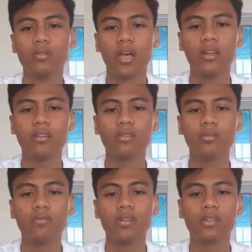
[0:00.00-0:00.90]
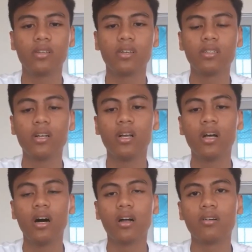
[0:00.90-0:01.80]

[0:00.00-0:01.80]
any two verticals are